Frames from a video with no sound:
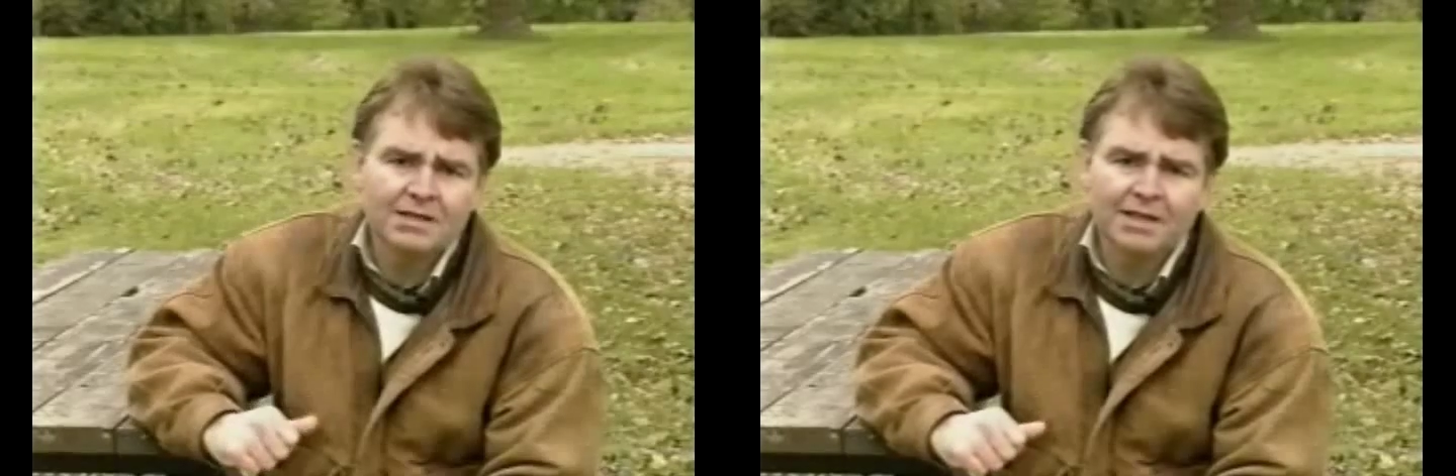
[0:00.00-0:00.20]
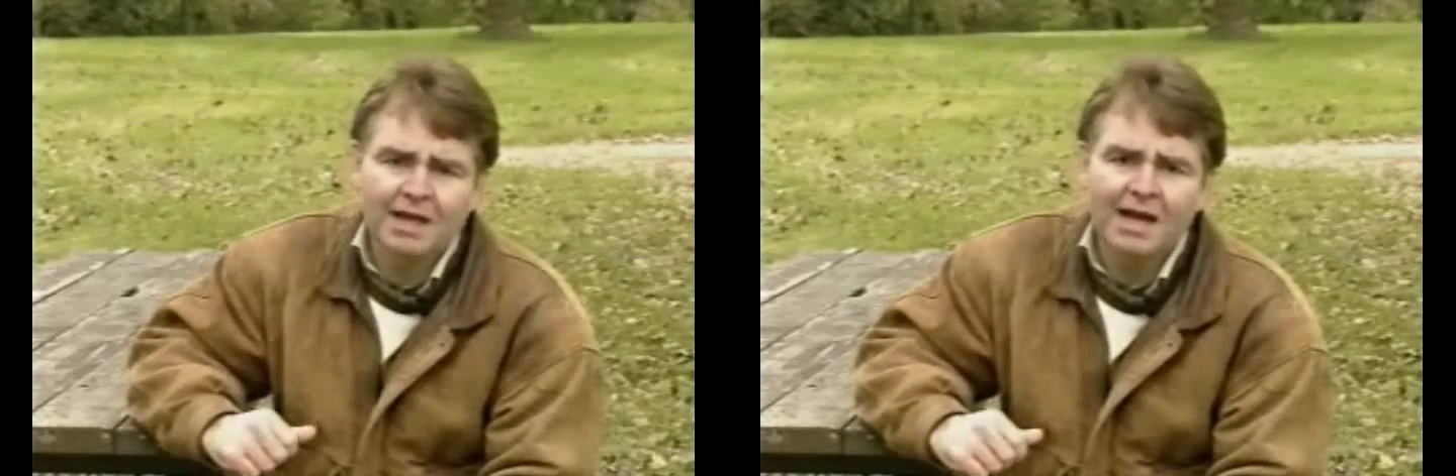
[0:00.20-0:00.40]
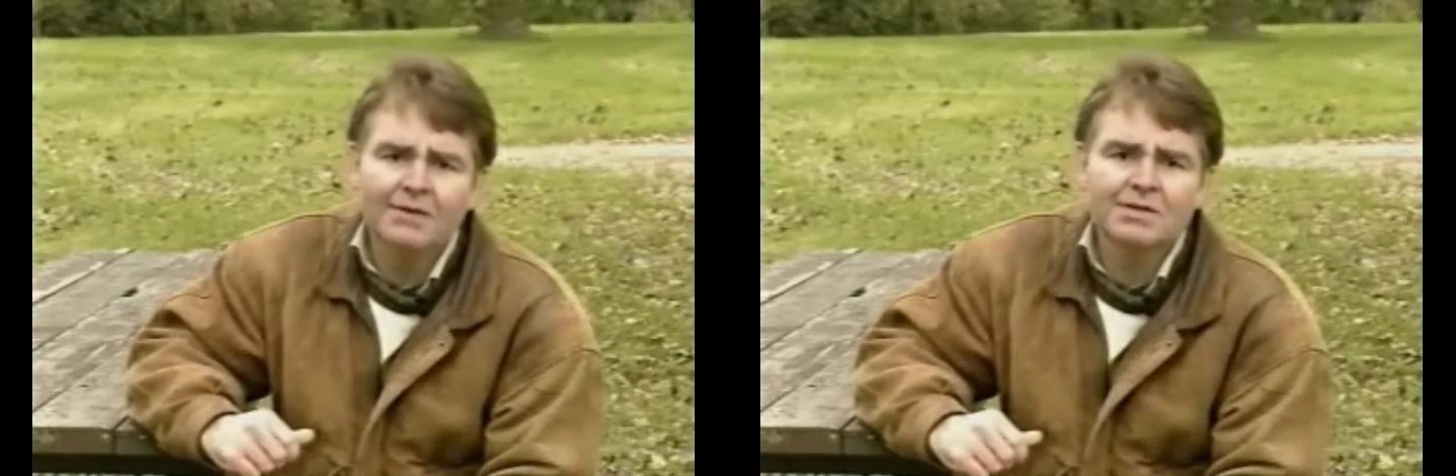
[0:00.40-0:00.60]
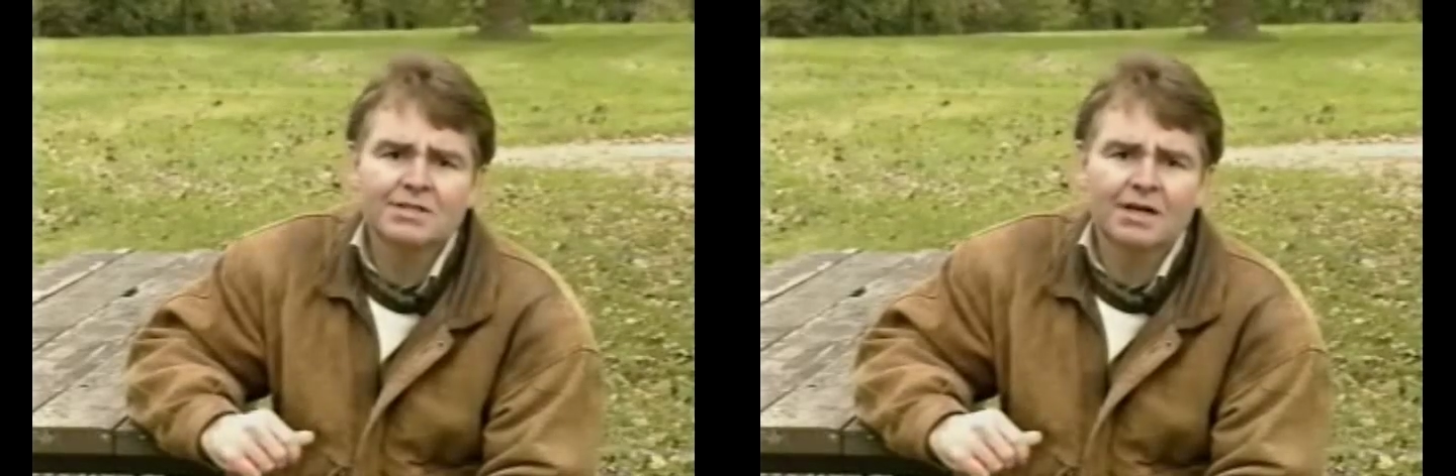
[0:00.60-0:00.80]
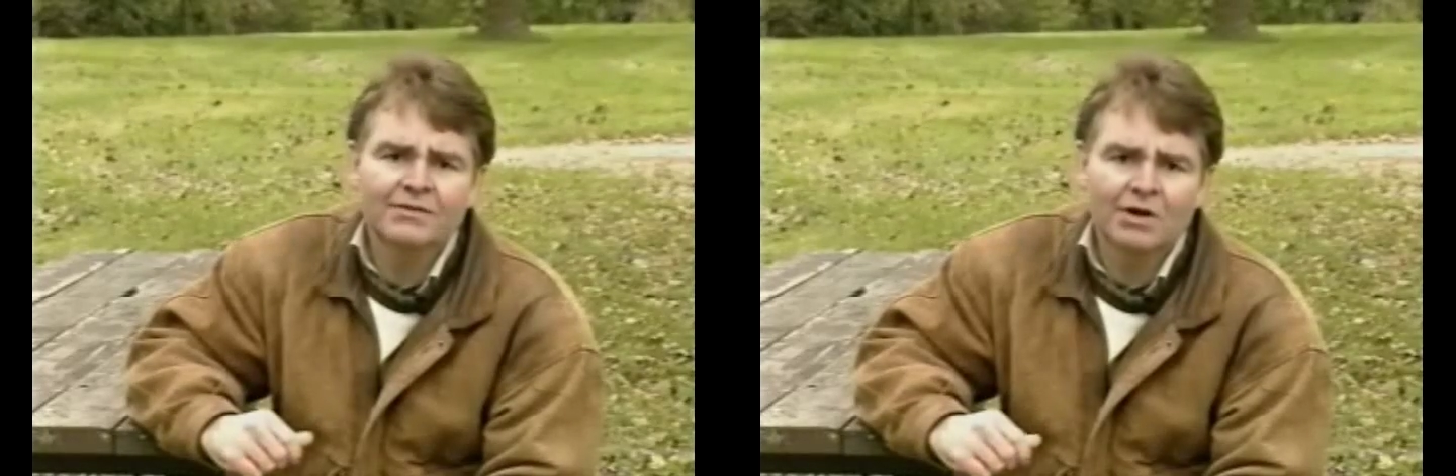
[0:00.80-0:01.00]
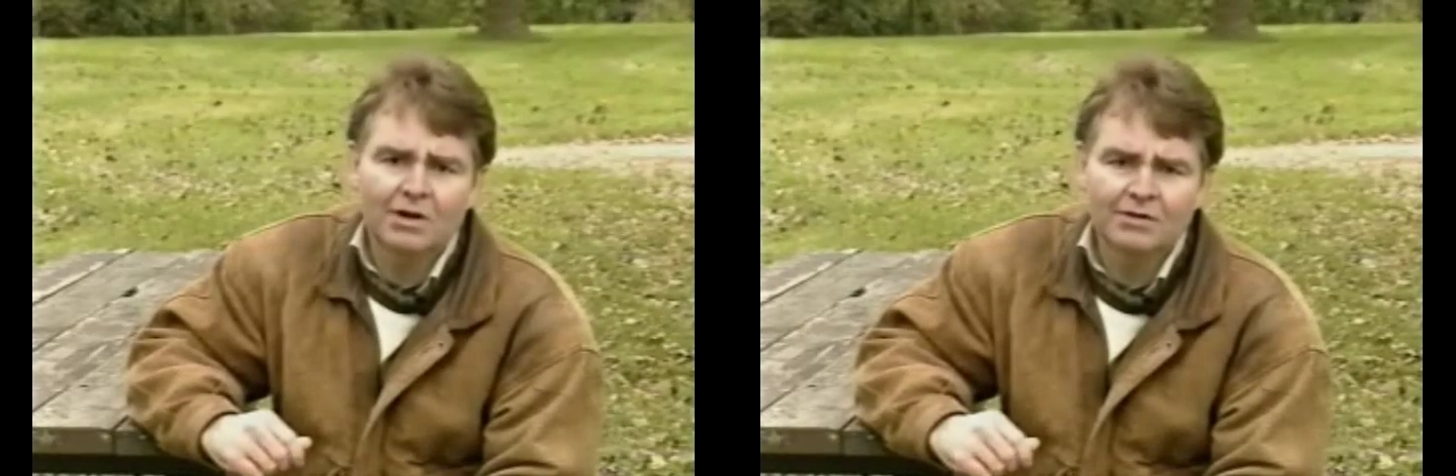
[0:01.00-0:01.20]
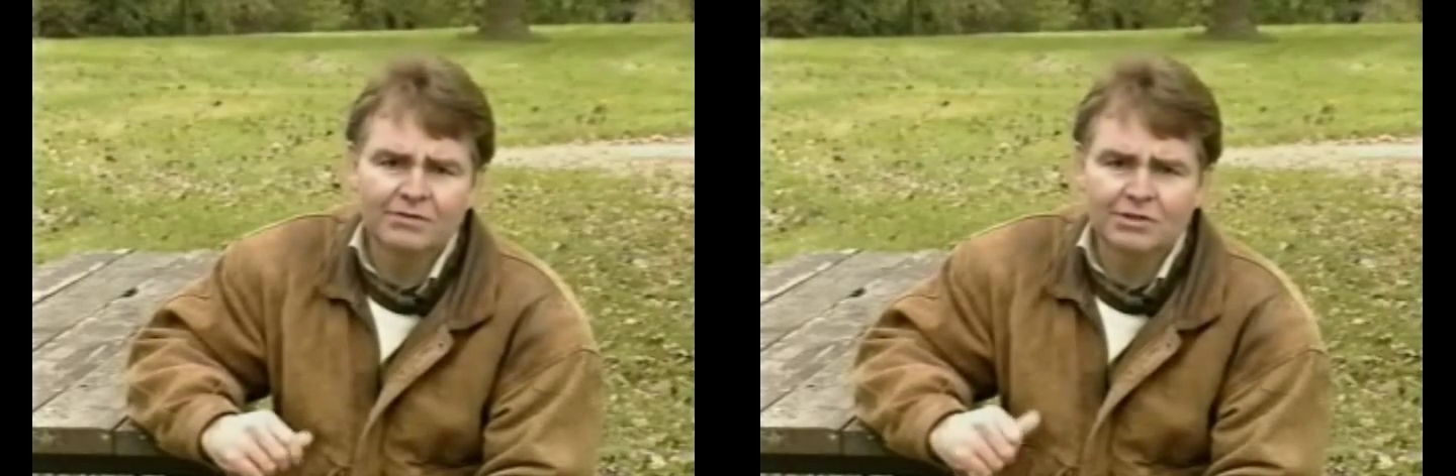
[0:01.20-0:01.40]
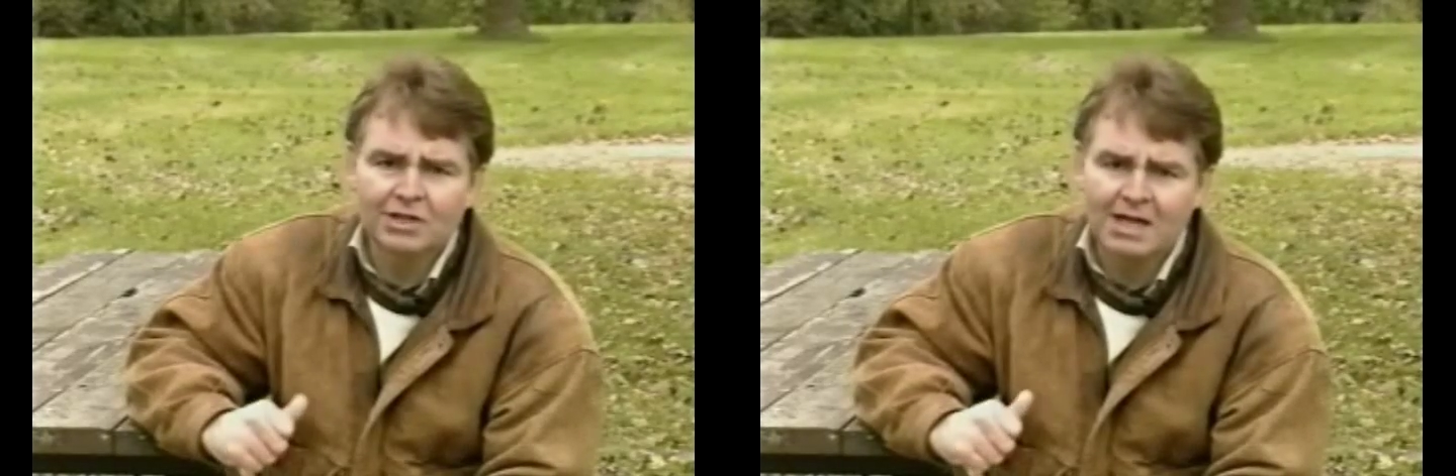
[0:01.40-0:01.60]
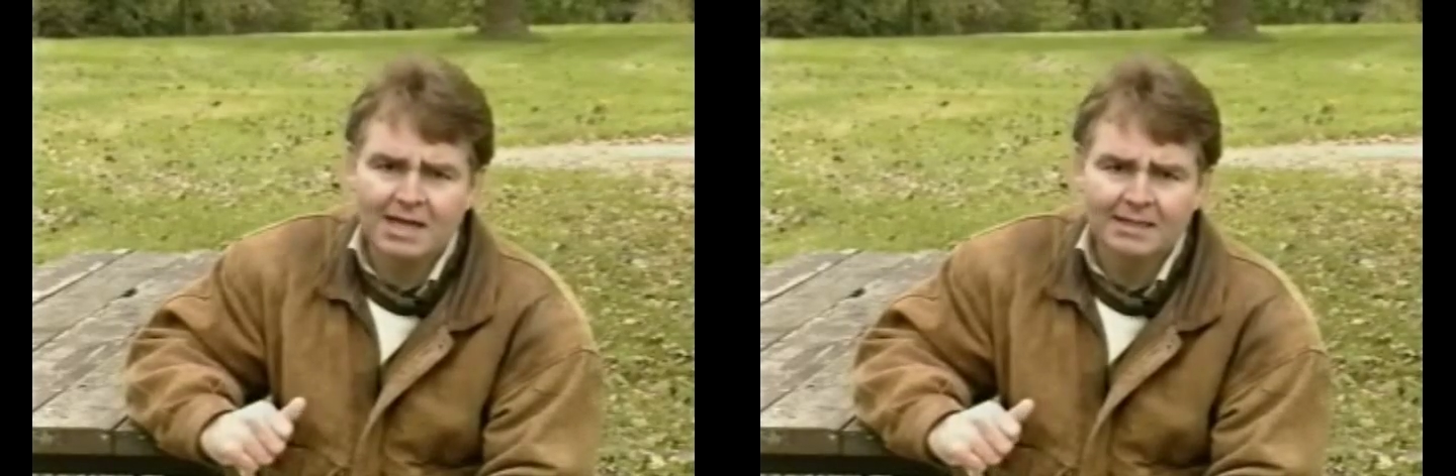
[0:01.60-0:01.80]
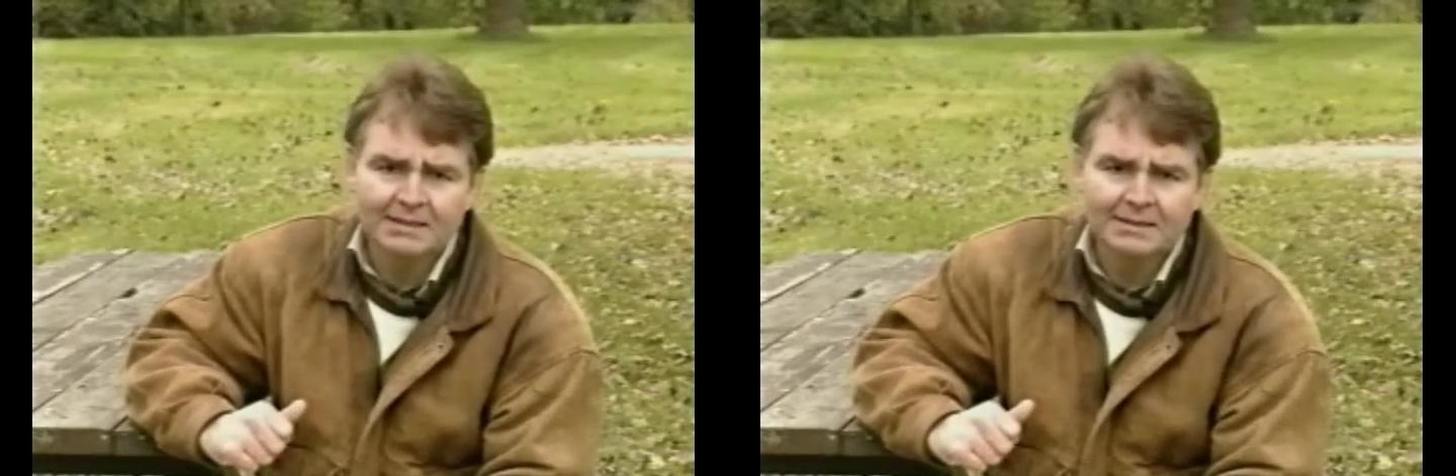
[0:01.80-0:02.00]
to the iris of your artificial eye.